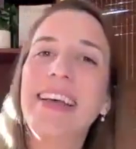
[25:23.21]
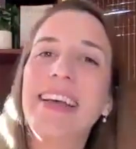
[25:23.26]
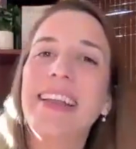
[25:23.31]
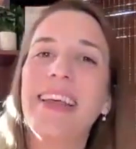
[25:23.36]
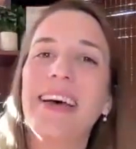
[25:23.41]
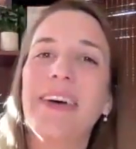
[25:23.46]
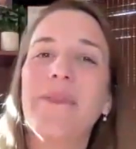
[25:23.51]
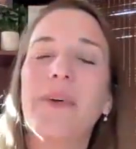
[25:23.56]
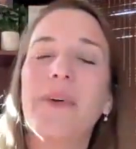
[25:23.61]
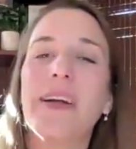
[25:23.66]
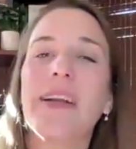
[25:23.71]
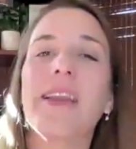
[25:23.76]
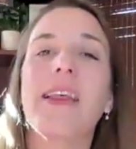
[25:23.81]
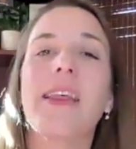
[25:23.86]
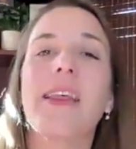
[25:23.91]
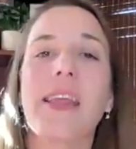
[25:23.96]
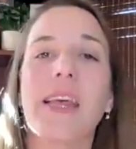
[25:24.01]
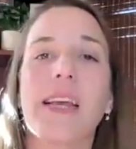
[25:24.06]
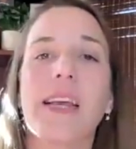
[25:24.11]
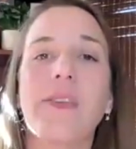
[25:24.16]
That one of the
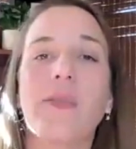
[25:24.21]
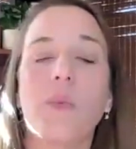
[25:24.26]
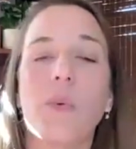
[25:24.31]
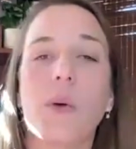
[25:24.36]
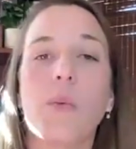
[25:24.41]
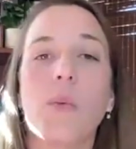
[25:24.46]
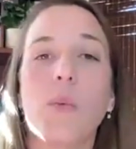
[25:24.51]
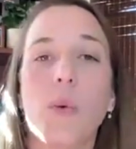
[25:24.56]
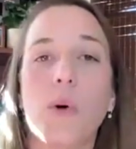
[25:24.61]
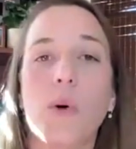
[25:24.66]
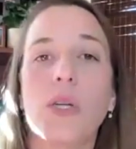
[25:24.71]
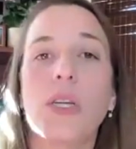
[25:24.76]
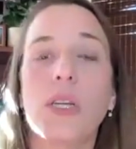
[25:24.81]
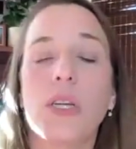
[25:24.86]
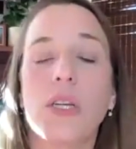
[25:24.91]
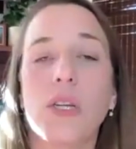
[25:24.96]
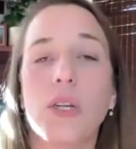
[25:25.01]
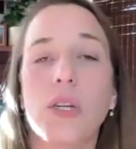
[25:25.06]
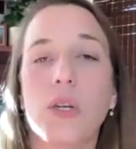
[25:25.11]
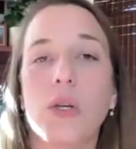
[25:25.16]
things we want
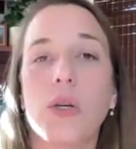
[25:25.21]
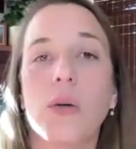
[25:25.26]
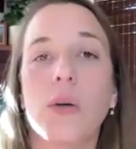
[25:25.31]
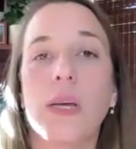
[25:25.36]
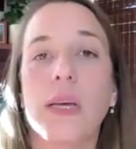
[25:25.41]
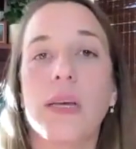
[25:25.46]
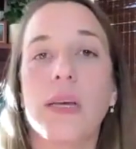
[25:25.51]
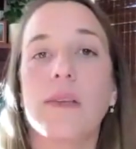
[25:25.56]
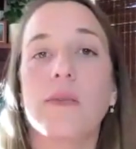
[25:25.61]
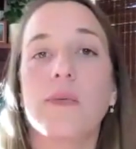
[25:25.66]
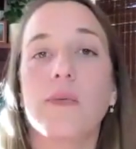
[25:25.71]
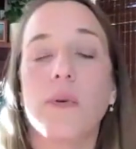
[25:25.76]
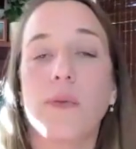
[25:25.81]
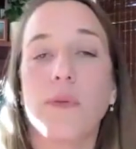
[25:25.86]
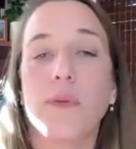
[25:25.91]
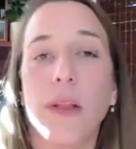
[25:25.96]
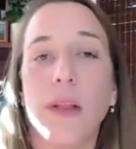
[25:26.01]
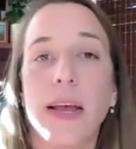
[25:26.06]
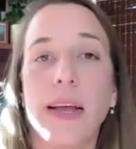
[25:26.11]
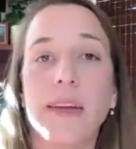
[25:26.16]
to do is
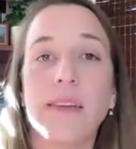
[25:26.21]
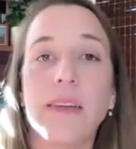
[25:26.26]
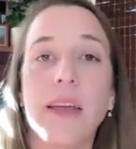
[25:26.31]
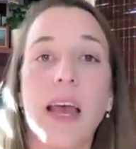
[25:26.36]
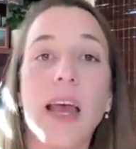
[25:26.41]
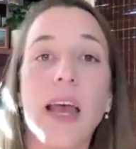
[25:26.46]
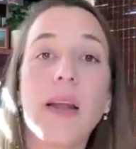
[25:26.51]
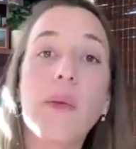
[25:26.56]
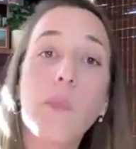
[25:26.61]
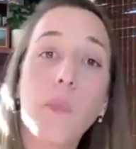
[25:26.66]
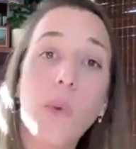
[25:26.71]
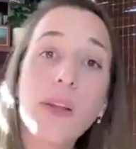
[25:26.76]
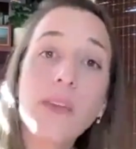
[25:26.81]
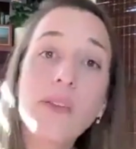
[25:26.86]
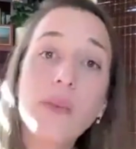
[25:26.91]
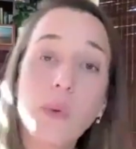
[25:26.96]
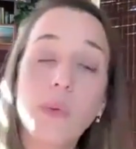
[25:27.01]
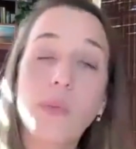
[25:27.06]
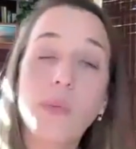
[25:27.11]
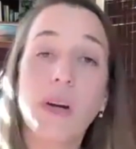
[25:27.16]
reflect. And
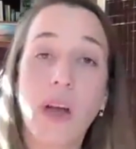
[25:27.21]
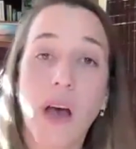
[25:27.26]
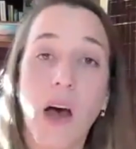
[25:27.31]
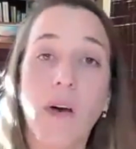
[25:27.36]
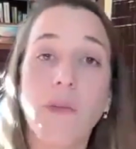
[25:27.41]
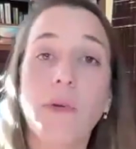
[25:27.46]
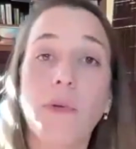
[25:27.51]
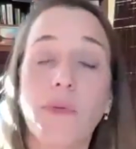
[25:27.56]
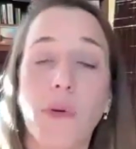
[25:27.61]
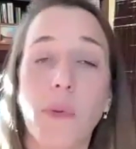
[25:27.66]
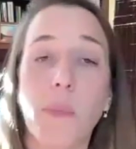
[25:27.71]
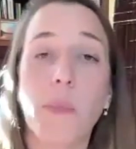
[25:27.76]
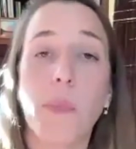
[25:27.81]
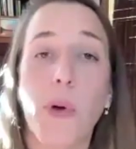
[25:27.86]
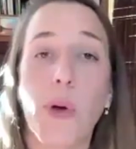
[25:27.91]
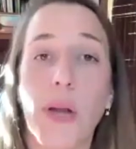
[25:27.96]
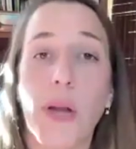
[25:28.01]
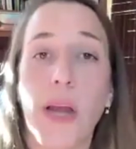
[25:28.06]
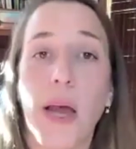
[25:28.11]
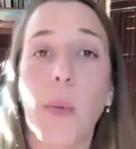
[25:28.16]
once we're recovered from
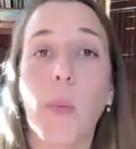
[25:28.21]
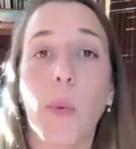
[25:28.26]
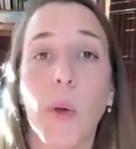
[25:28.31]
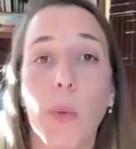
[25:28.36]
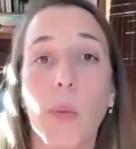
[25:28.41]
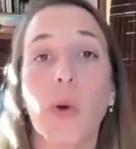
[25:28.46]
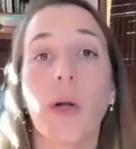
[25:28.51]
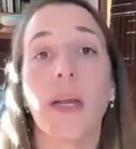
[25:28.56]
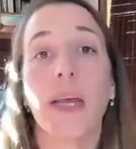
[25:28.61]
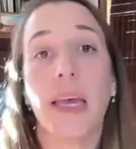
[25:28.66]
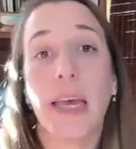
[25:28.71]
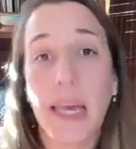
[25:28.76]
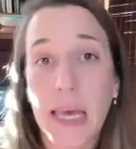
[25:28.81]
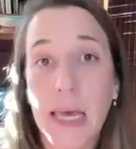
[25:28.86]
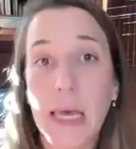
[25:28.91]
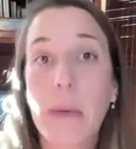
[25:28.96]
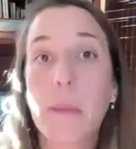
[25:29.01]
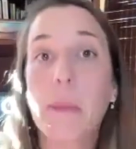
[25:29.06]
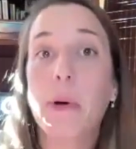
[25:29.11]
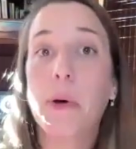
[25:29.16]
burnout, we want to
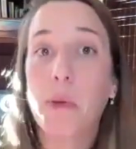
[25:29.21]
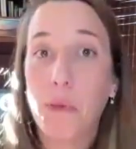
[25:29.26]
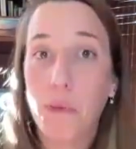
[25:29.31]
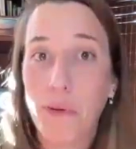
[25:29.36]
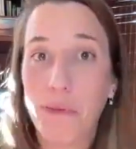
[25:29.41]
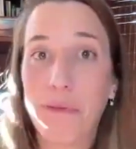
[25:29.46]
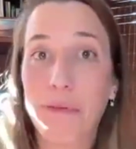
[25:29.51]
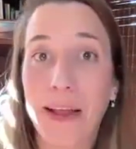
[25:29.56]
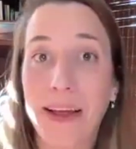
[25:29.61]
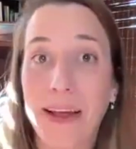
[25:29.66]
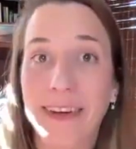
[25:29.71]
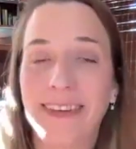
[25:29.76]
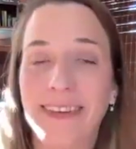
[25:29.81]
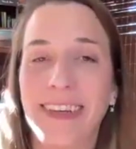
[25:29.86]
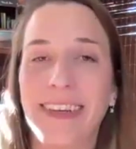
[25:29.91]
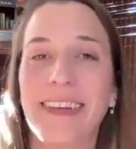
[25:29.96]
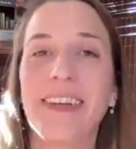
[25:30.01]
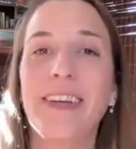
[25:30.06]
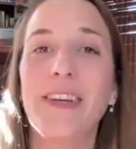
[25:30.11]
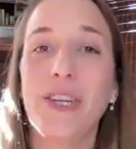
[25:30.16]
keep
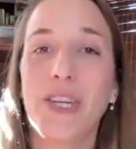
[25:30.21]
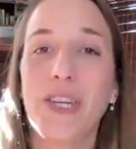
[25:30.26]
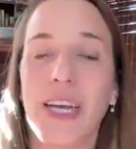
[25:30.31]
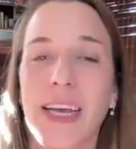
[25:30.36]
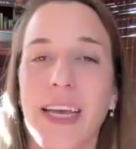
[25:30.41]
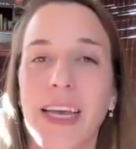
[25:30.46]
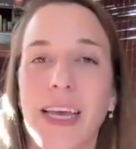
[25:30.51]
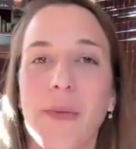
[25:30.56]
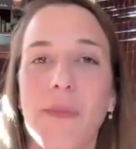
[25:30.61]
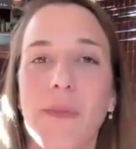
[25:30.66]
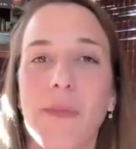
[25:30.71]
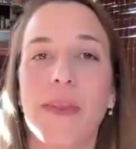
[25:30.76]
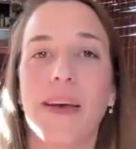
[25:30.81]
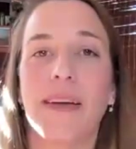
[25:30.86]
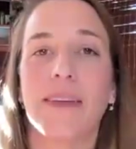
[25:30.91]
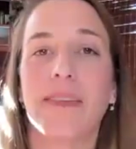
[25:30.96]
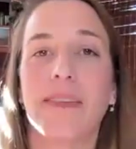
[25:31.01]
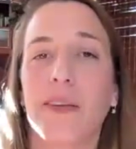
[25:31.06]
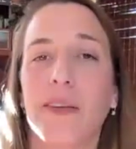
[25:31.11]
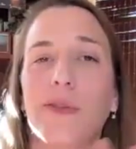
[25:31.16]
reflecting, checking in with
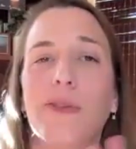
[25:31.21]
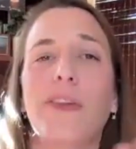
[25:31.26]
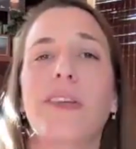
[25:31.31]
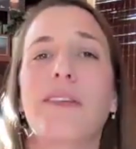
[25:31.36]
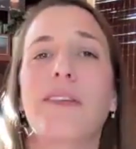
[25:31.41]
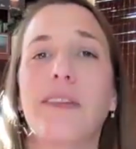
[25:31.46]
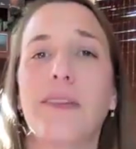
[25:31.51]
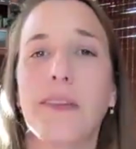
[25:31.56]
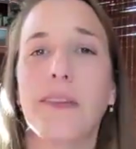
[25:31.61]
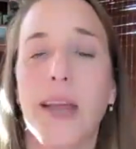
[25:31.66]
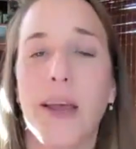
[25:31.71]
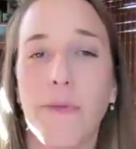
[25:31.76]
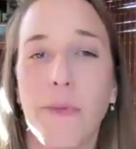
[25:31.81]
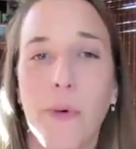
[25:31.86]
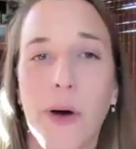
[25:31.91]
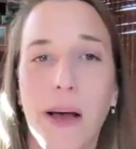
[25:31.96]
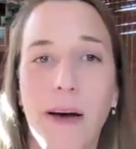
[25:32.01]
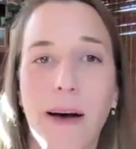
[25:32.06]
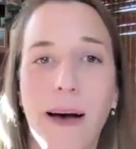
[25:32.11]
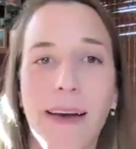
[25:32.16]
ourselves, just as an
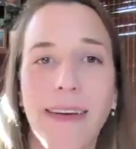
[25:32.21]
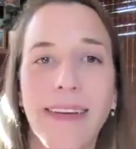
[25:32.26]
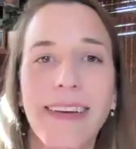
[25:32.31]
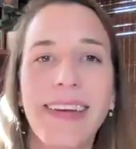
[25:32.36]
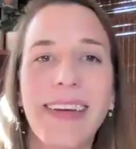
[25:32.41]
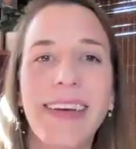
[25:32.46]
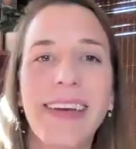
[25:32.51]
FYI.